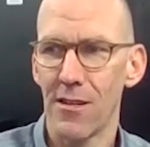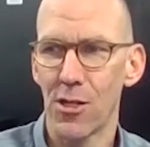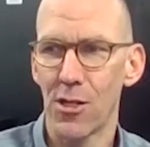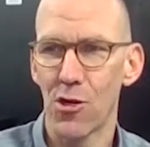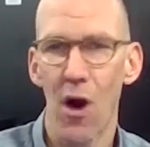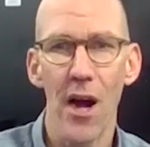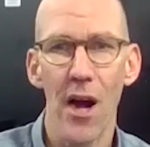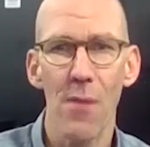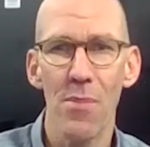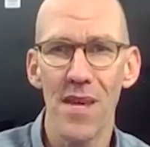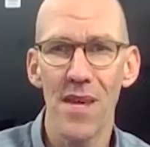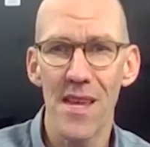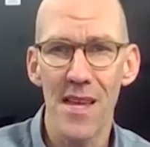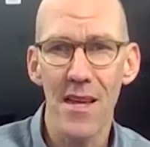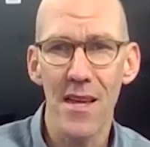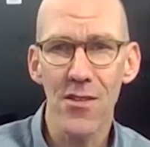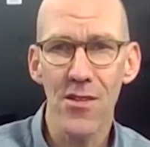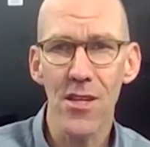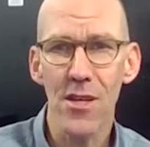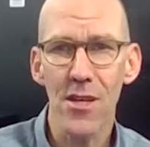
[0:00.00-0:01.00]
trying to be
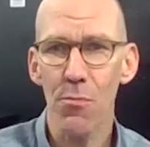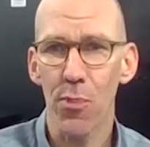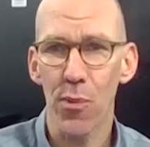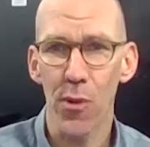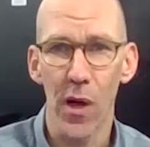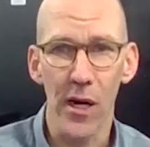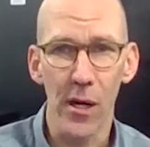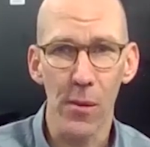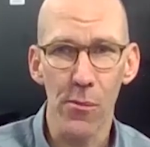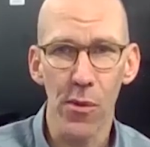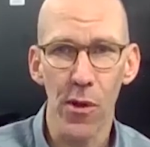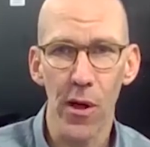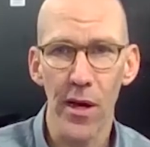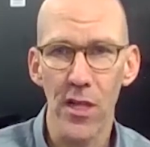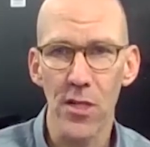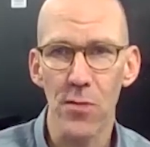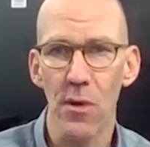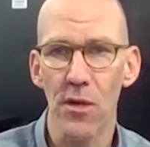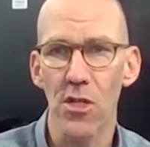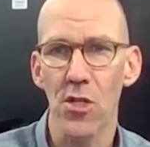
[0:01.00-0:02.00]
easy, plug and play
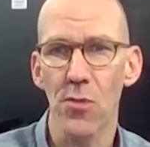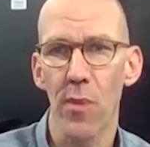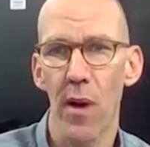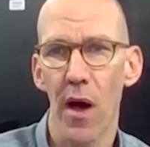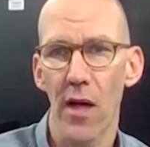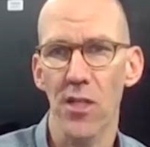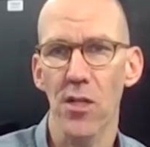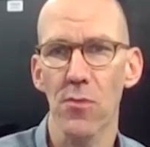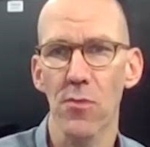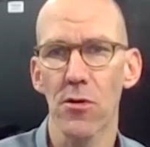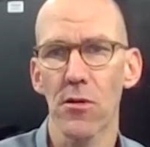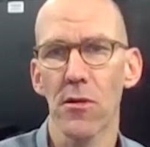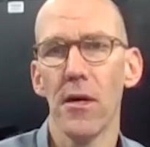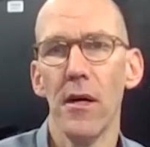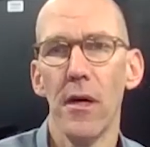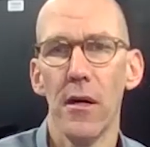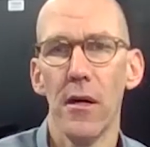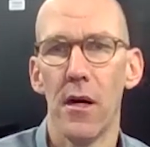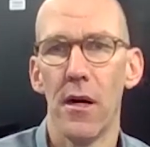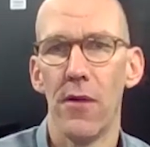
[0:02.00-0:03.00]
as much as possible.
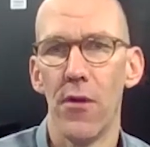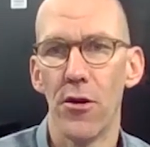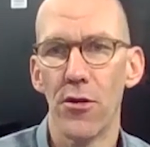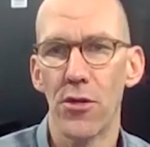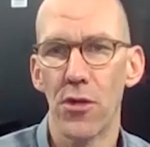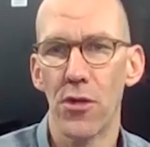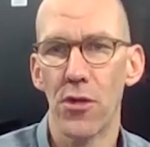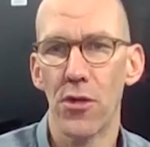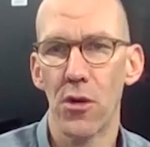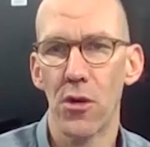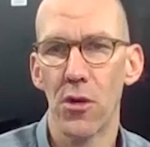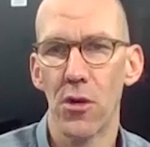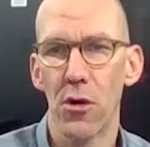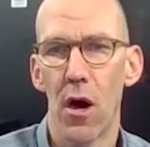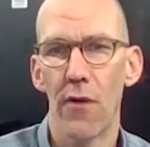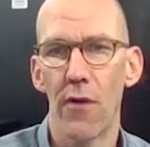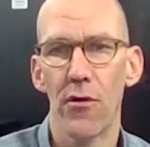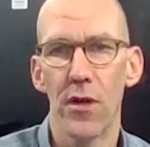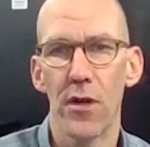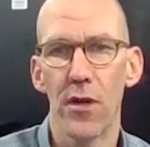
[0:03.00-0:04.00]
And those are
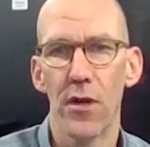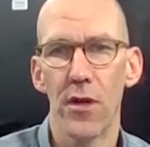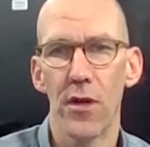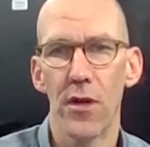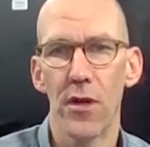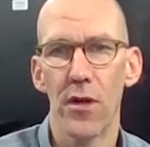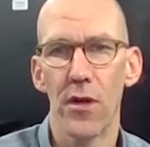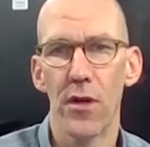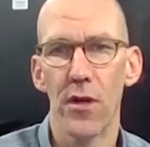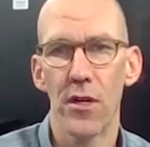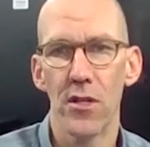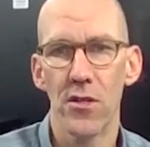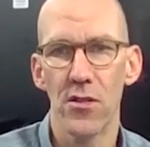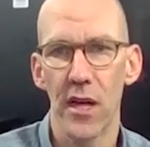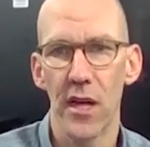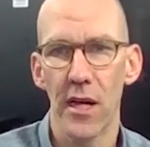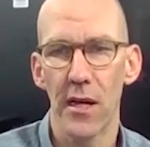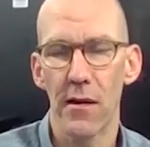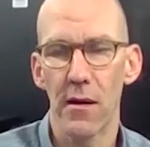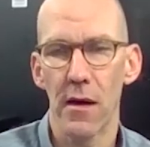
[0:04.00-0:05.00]
offerings that
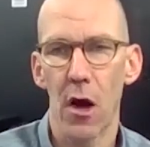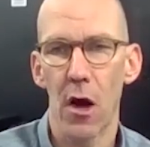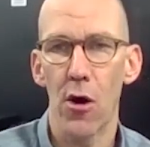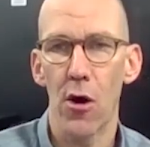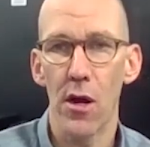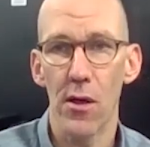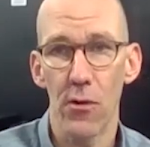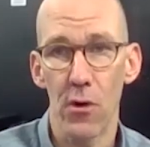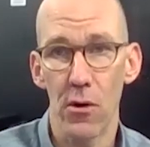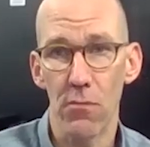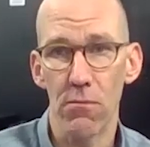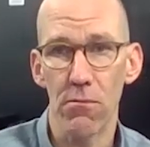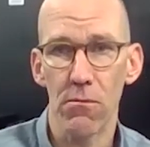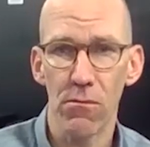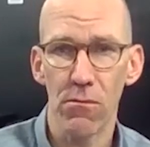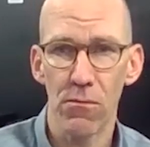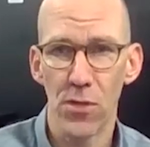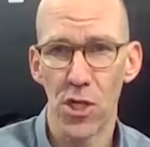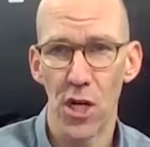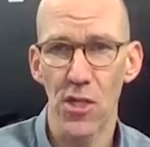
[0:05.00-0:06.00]
are either
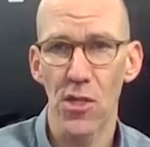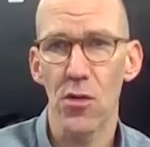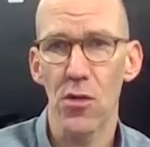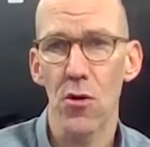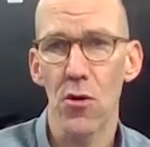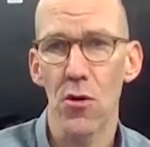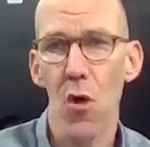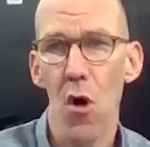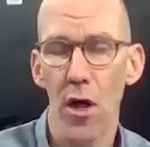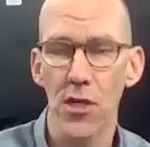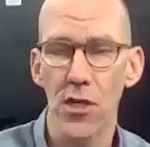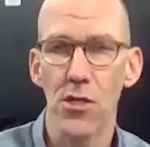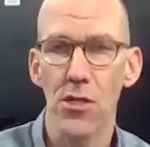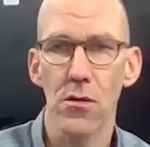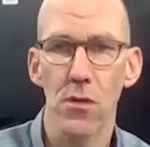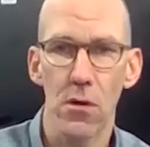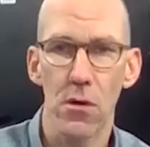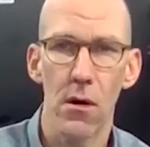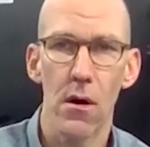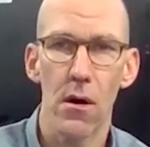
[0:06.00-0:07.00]
just launched or a
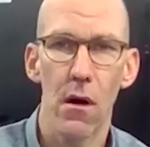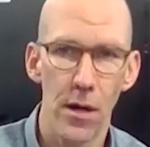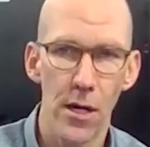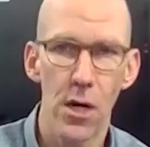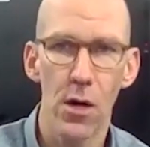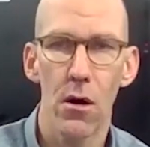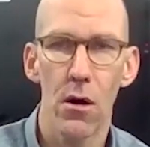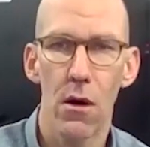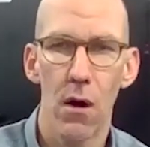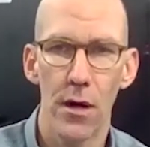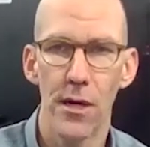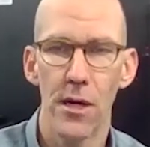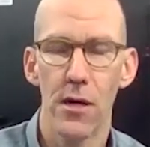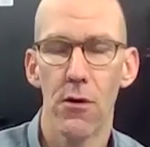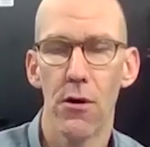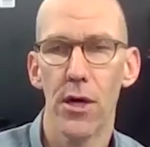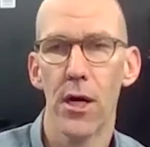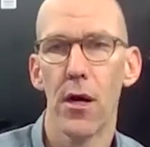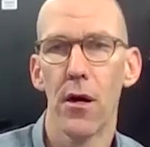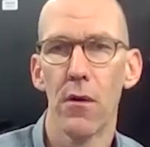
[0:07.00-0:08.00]
year ago,
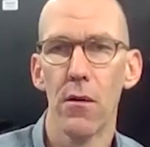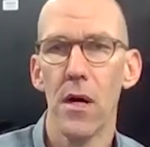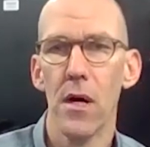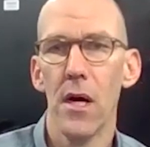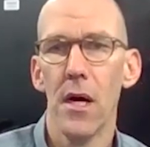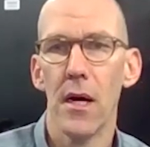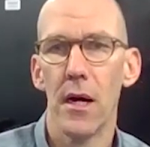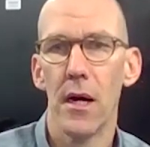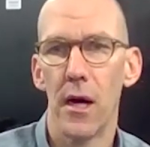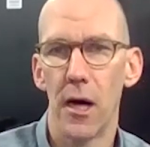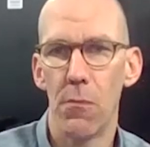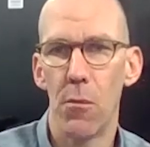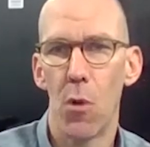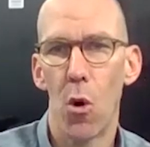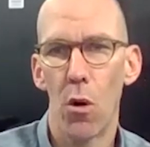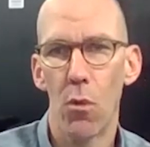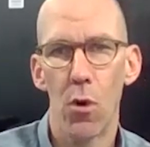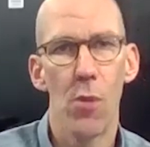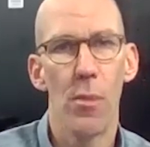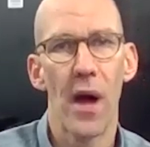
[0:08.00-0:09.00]
or we're
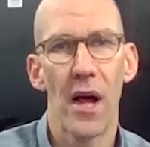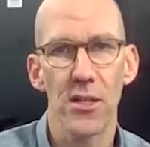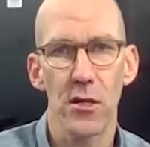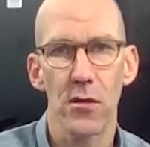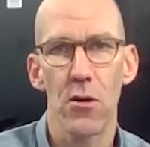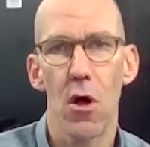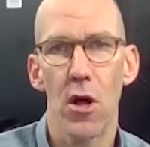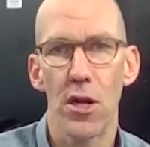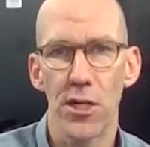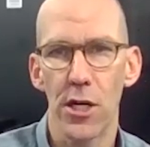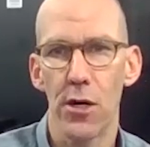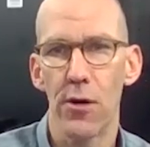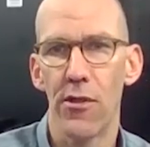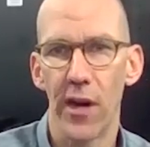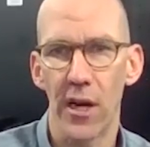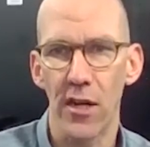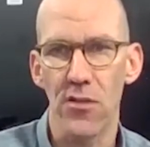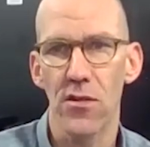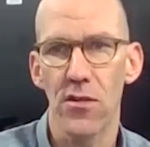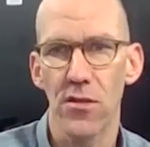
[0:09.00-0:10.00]
about to launch here in the
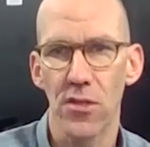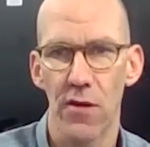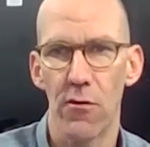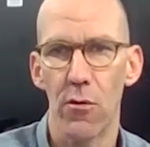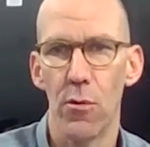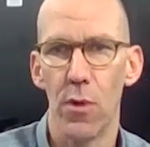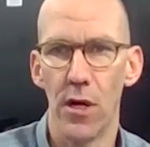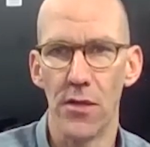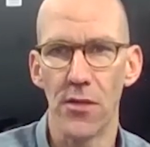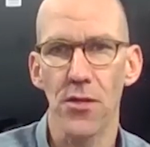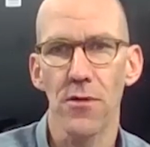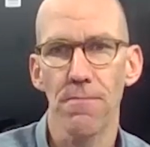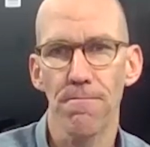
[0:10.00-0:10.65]
next several months.